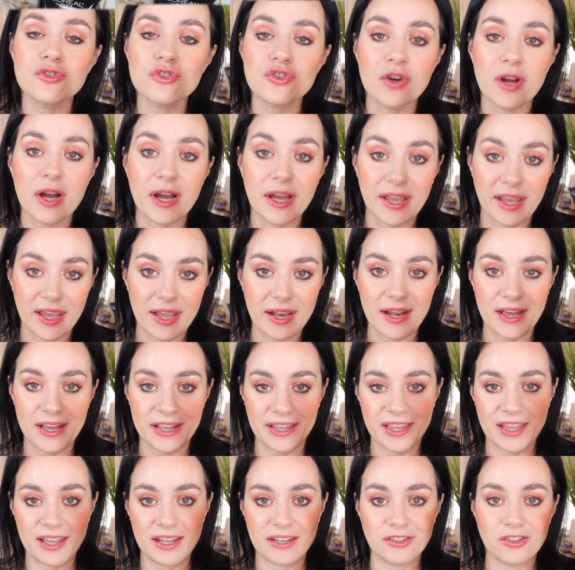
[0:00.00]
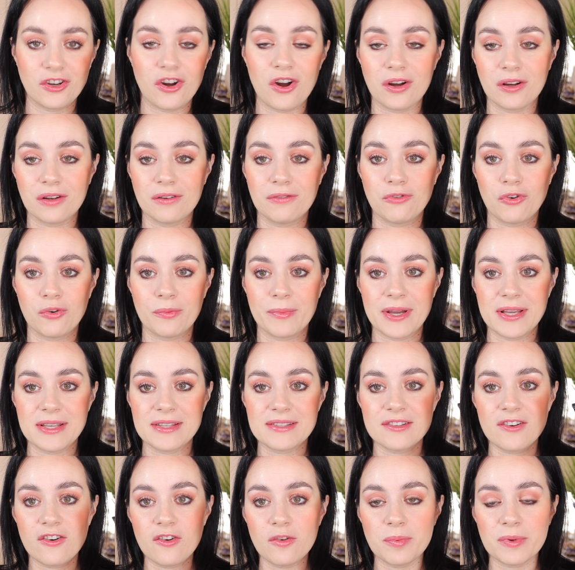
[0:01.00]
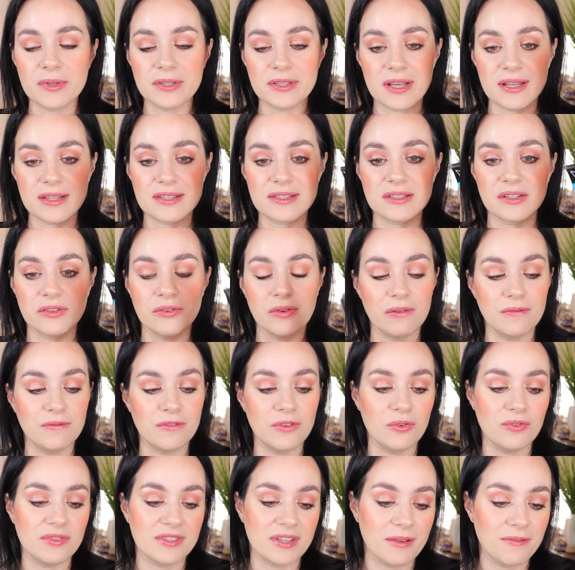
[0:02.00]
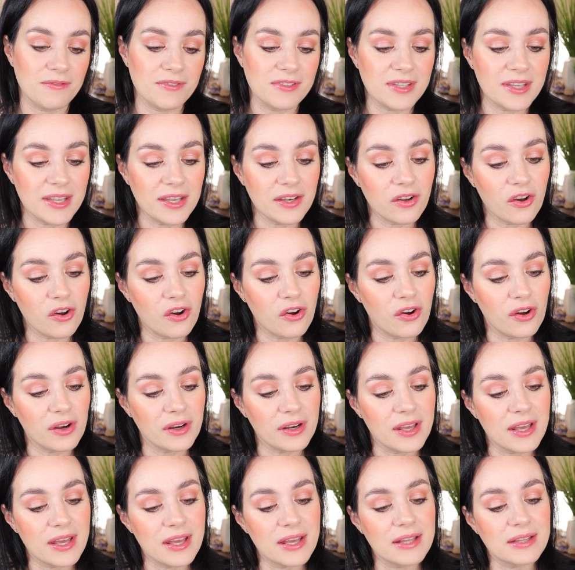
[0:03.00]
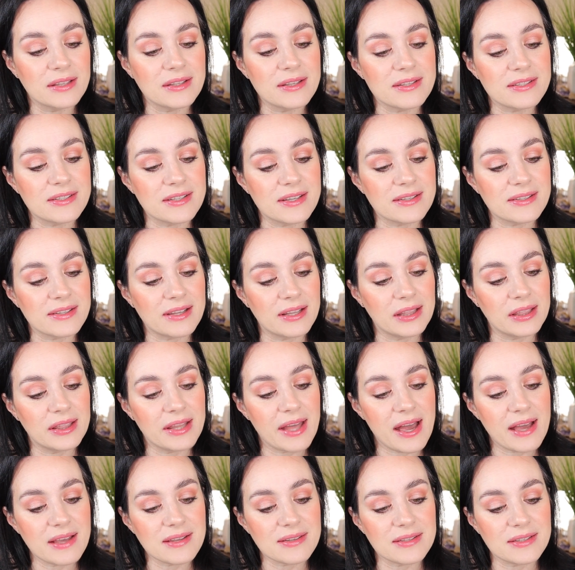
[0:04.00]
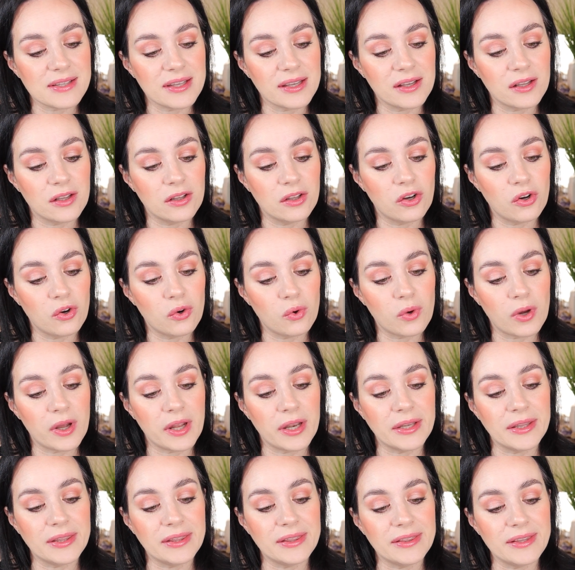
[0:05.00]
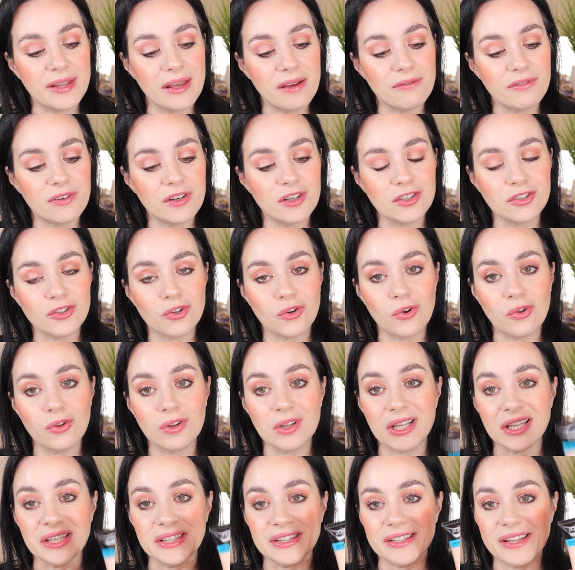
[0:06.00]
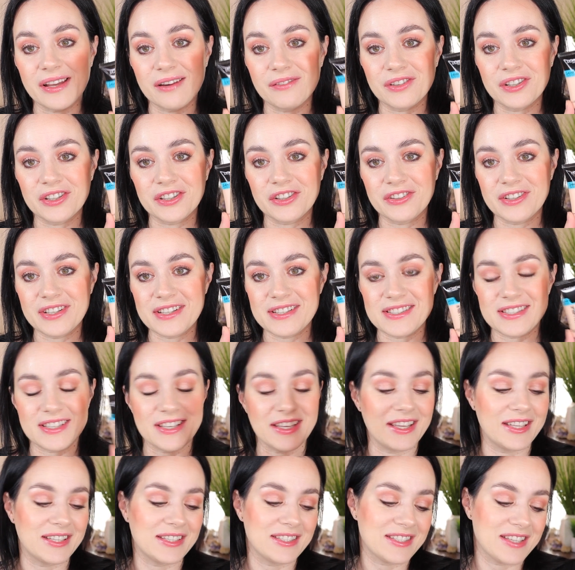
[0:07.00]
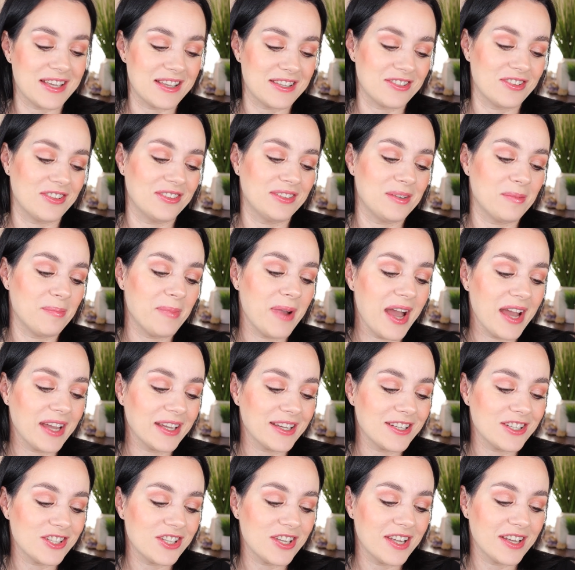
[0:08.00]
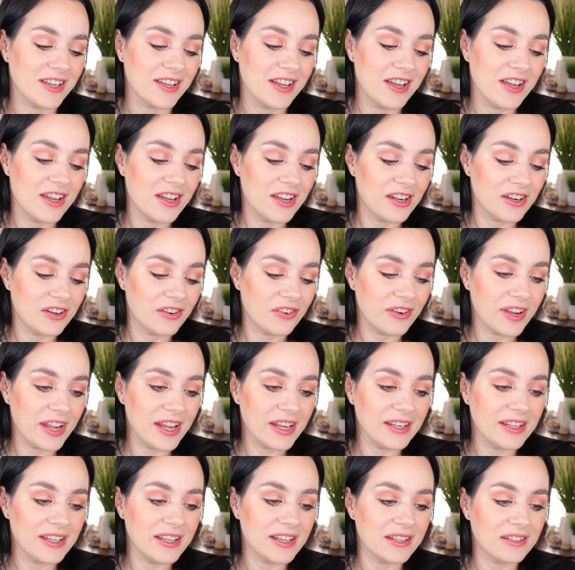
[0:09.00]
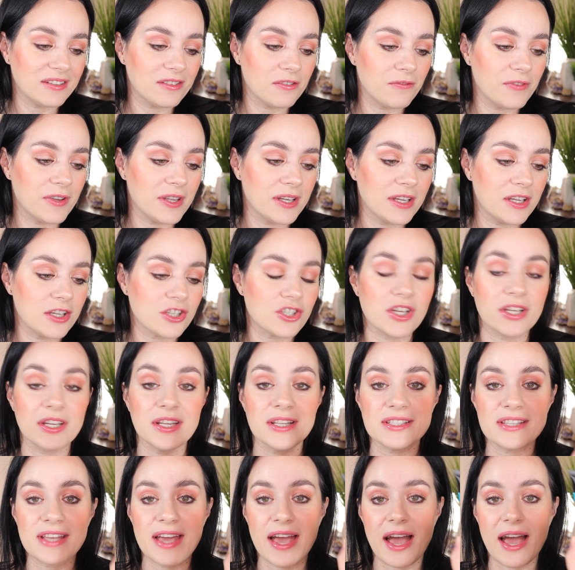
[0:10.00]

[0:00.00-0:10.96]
try it. I can't talk for myself, but that's the reviews I've seen on. This is a lasting glow, never dull, never greasy, it says on the packaging. Radiant finish, and it's